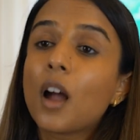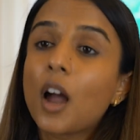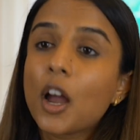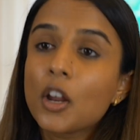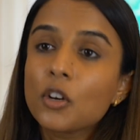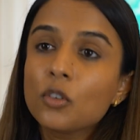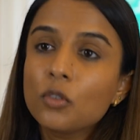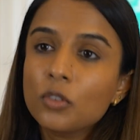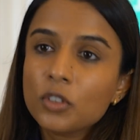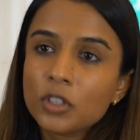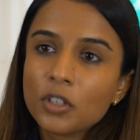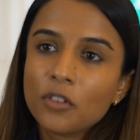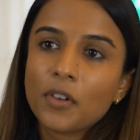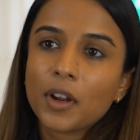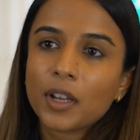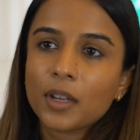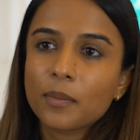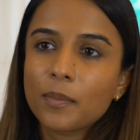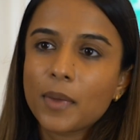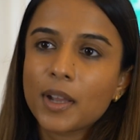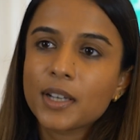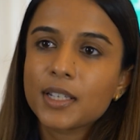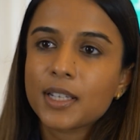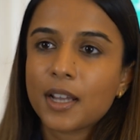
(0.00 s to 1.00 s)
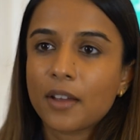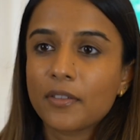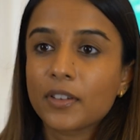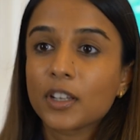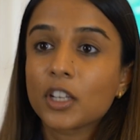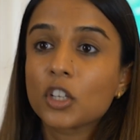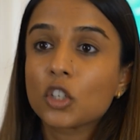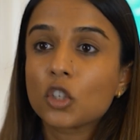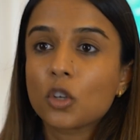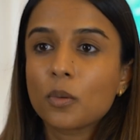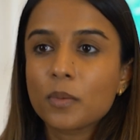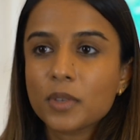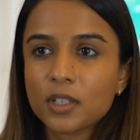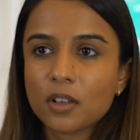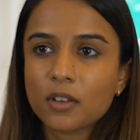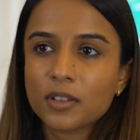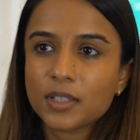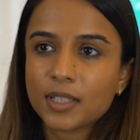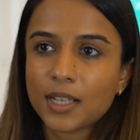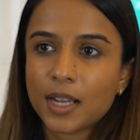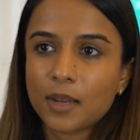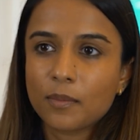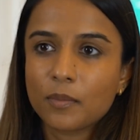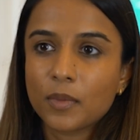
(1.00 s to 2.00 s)
I'd also recommend having a domicile
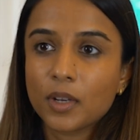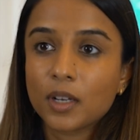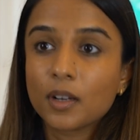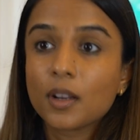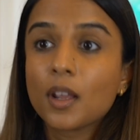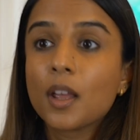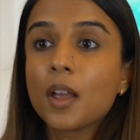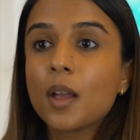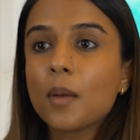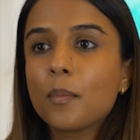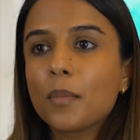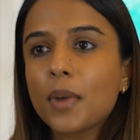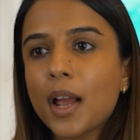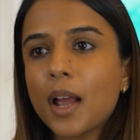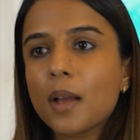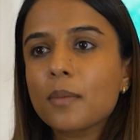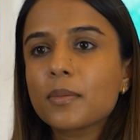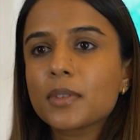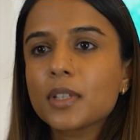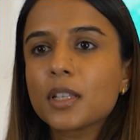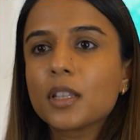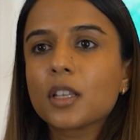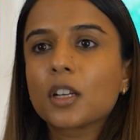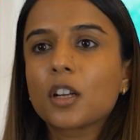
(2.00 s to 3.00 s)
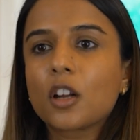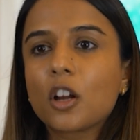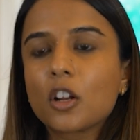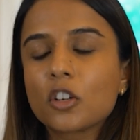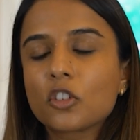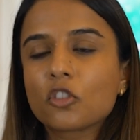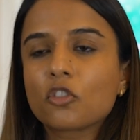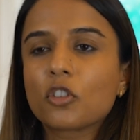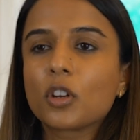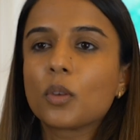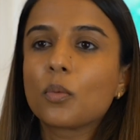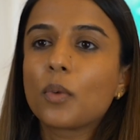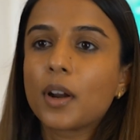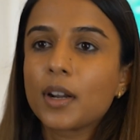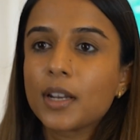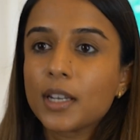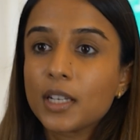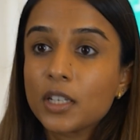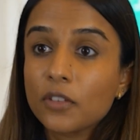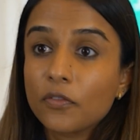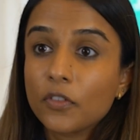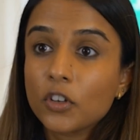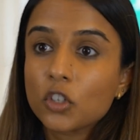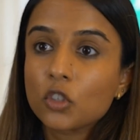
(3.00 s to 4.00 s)
statement, perhaps in the country where an
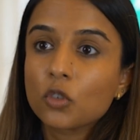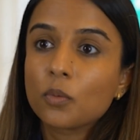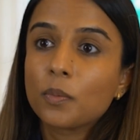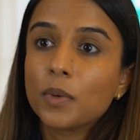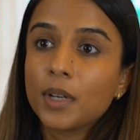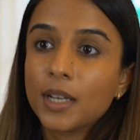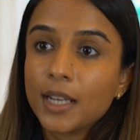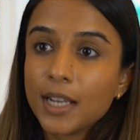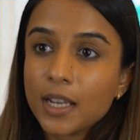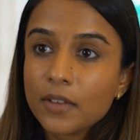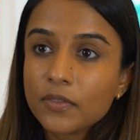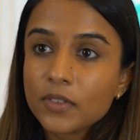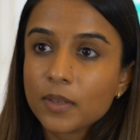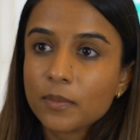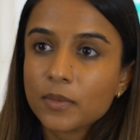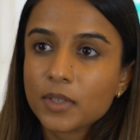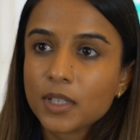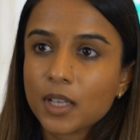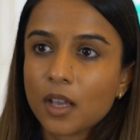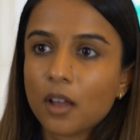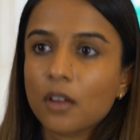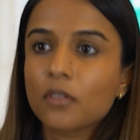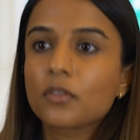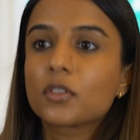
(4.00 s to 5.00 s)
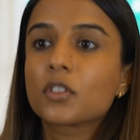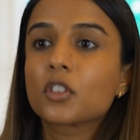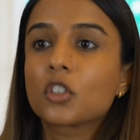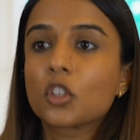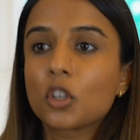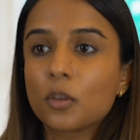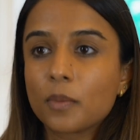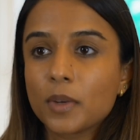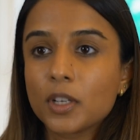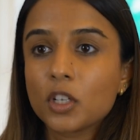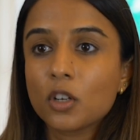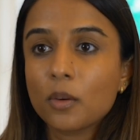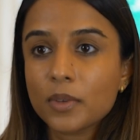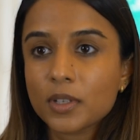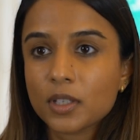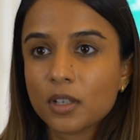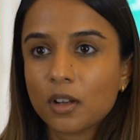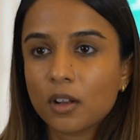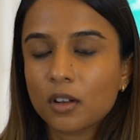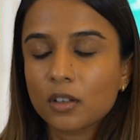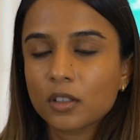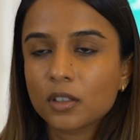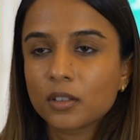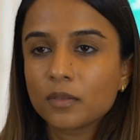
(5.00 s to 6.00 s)
individual believes themselves to be
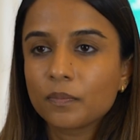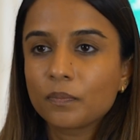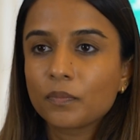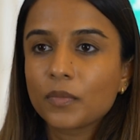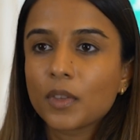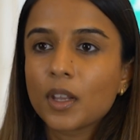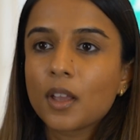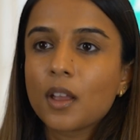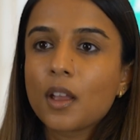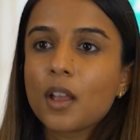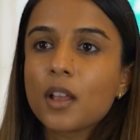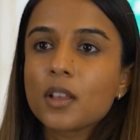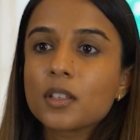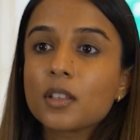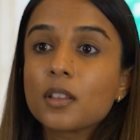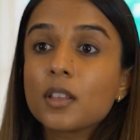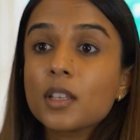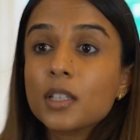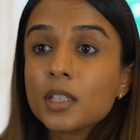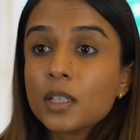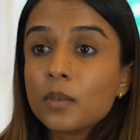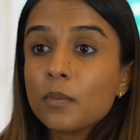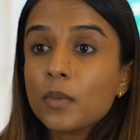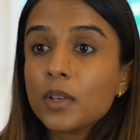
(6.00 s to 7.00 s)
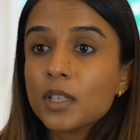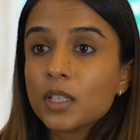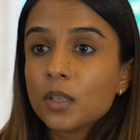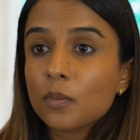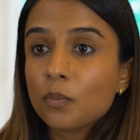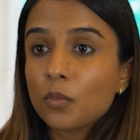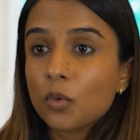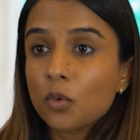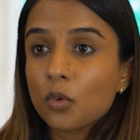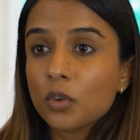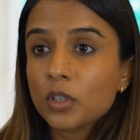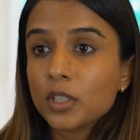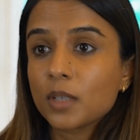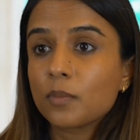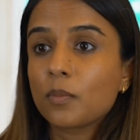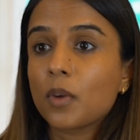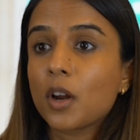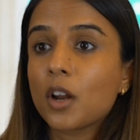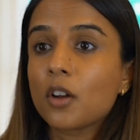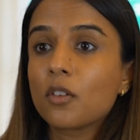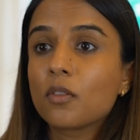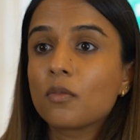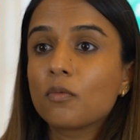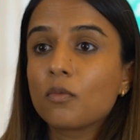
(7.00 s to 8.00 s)
domiciled. So this can be supported
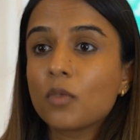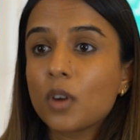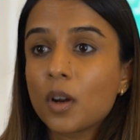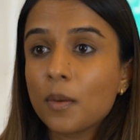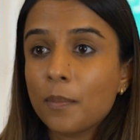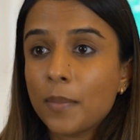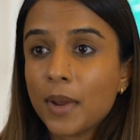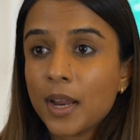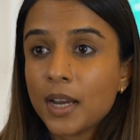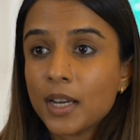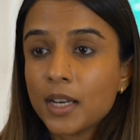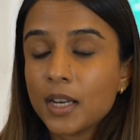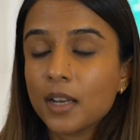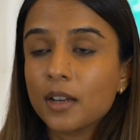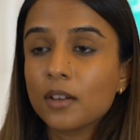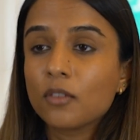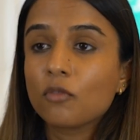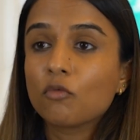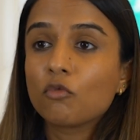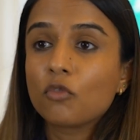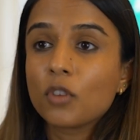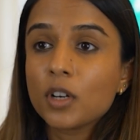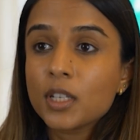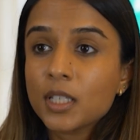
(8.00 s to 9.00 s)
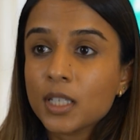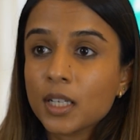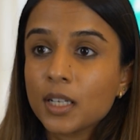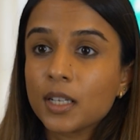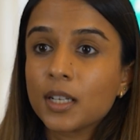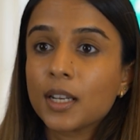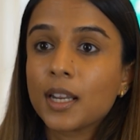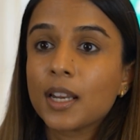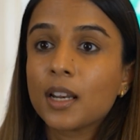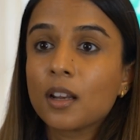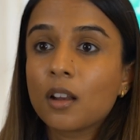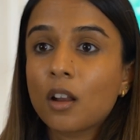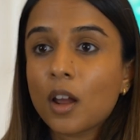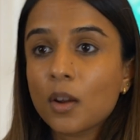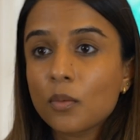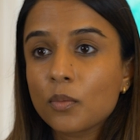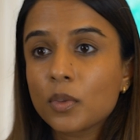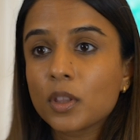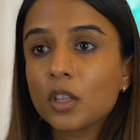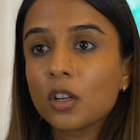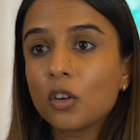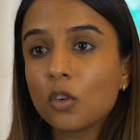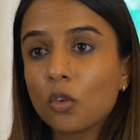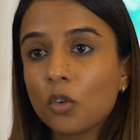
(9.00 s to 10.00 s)
by an opinion written in line
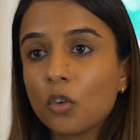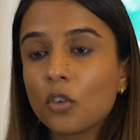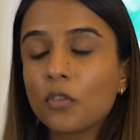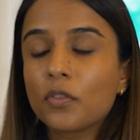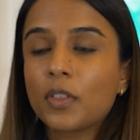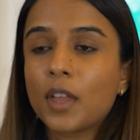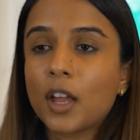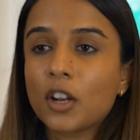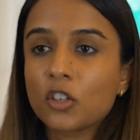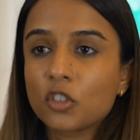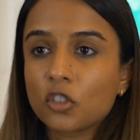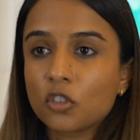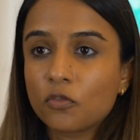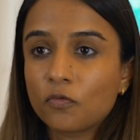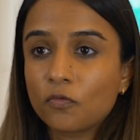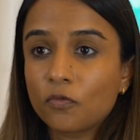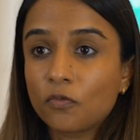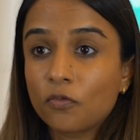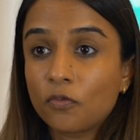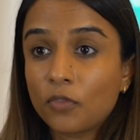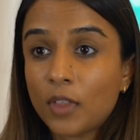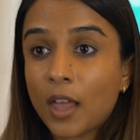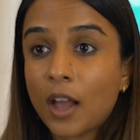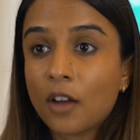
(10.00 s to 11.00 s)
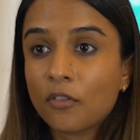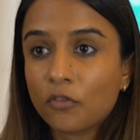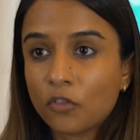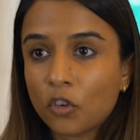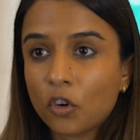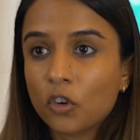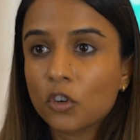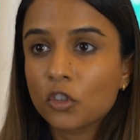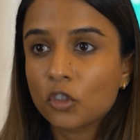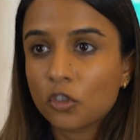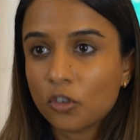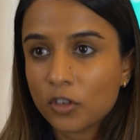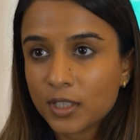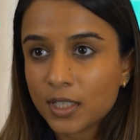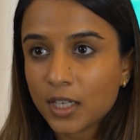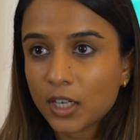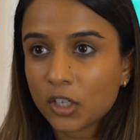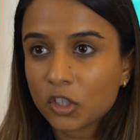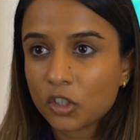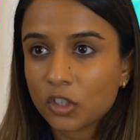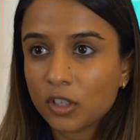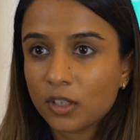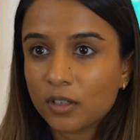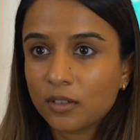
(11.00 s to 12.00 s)
with the law of that foreign
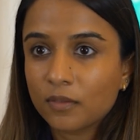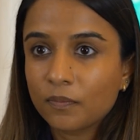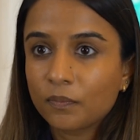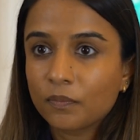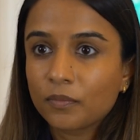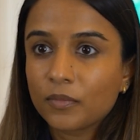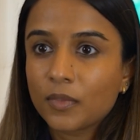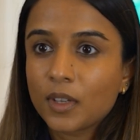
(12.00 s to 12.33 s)
jurisdiction.